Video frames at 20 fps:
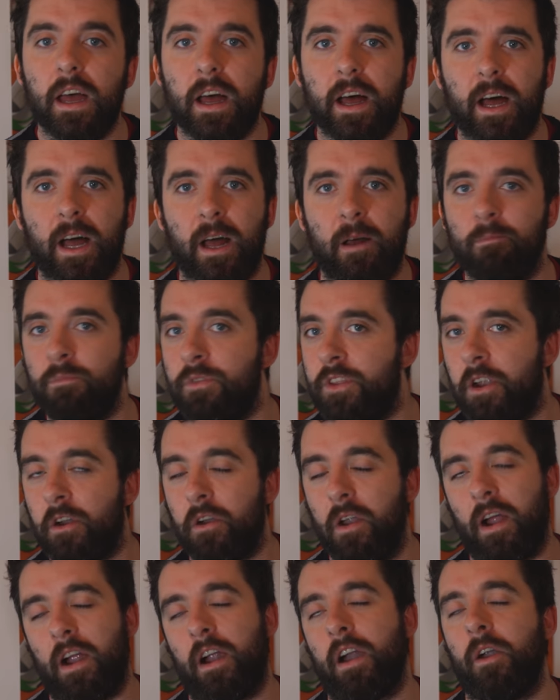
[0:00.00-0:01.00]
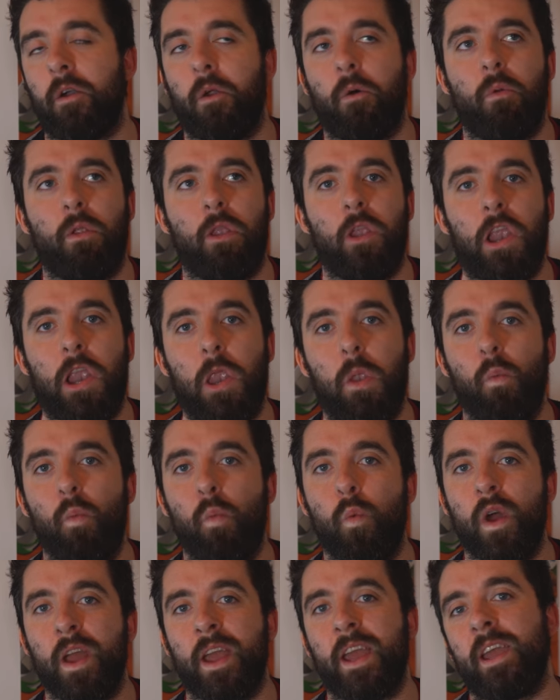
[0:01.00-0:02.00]
Um, there are
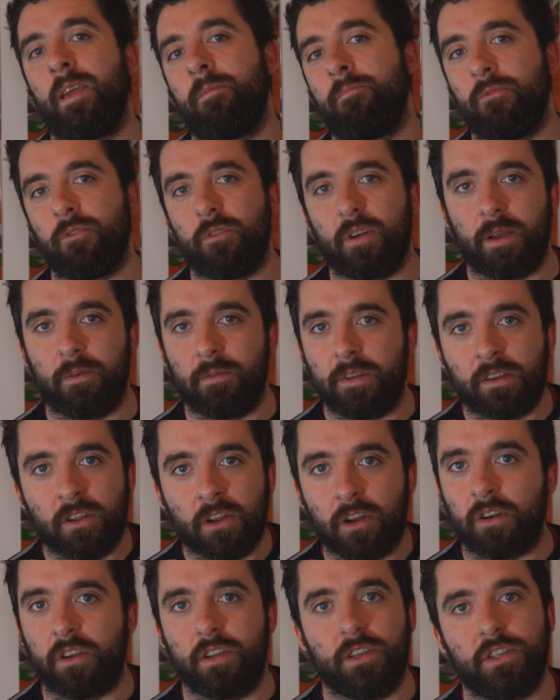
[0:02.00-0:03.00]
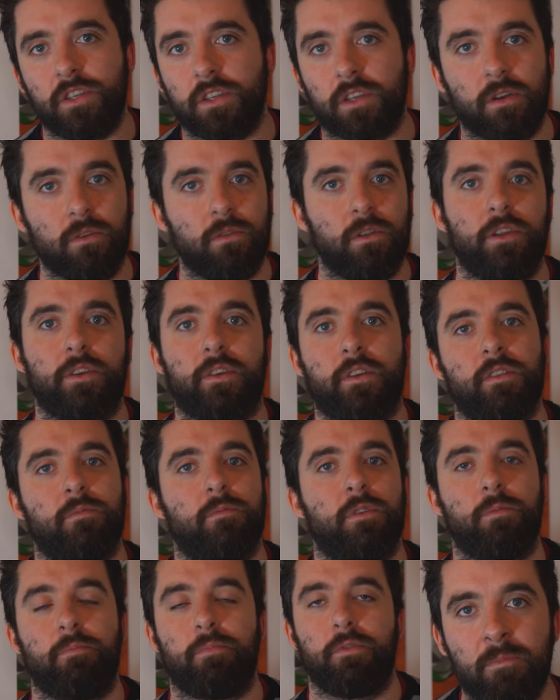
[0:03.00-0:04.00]
way more. I would encourage you to go look them up.